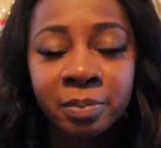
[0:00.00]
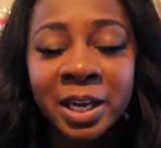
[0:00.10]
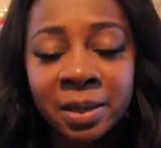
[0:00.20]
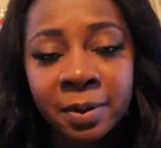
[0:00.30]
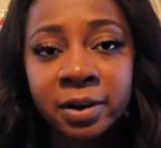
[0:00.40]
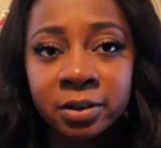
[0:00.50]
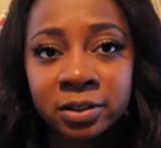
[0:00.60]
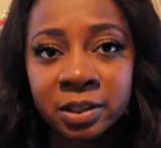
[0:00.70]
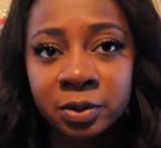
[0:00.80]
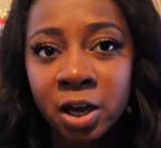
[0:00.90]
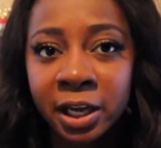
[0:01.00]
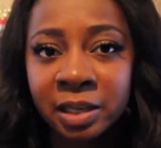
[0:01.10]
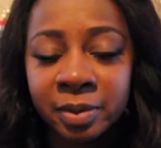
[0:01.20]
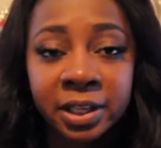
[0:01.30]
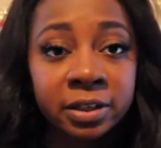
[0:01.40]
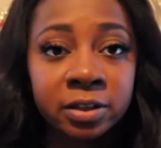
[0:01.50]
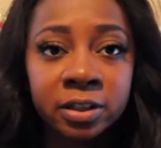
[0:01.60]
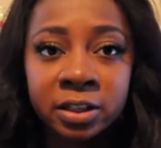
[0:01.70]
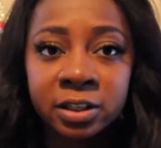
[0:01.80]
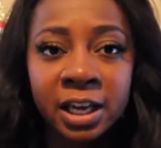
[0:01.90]
makeup articles that were talking about like
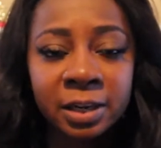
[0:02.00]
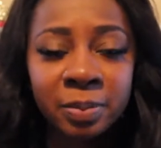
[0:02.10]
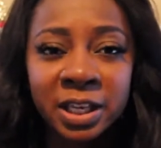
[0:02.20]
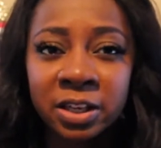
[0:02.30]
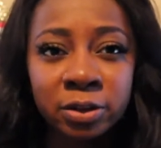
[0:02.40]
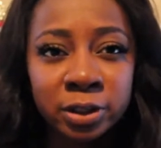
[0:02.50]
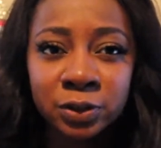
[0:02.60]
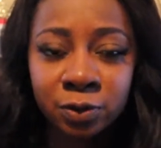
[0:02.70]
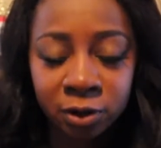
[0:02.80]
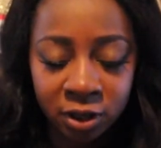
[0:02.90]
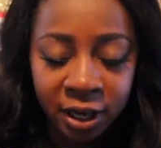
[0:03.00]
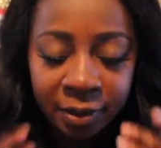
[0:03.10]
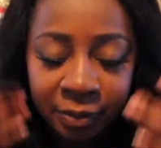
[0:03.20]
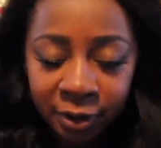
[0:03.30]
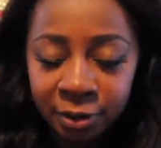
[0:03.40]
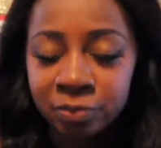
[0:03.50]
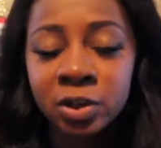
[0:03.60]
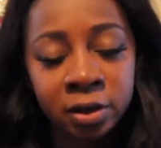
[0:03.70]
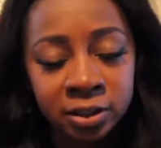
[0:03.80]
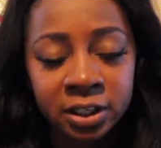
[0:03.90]
good kind of pinky nudes for you know,
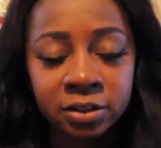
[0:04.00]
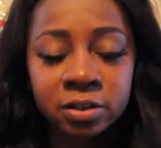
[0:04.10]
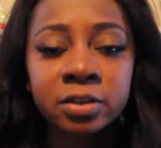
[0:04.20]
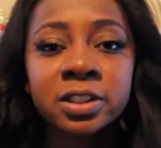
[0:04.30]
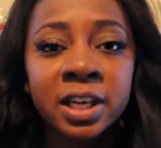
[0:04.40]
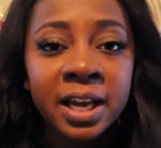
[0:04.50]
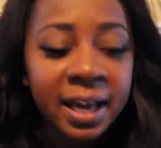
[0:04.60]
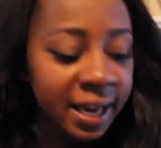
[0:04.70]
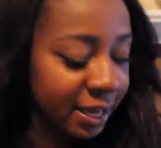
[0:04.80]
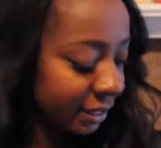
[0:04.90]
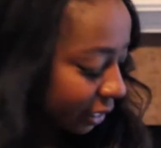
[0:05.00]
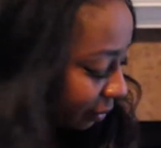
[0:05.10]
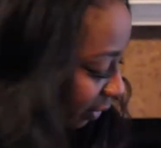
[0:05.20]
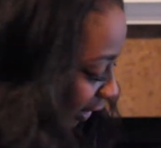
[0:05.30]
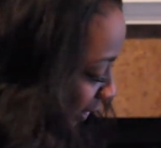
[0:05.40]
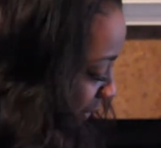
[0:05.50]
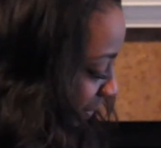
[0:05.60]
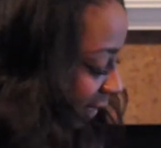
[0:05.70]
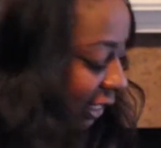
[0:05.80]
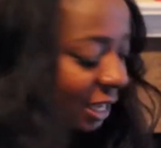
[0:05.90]
darker skinned girls, and this
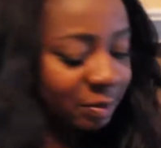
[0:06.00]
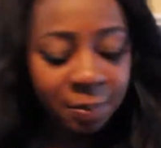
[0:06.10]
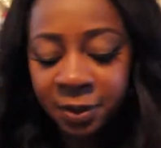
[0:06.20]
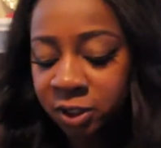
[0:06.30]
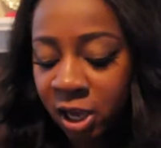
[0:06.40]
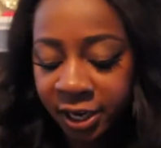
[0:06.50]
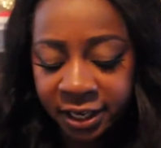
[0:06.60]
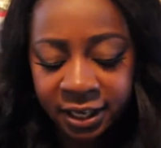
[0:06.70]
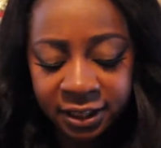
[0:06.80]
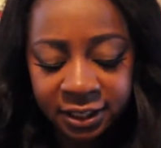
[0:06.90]
lipstick came up a lot in it.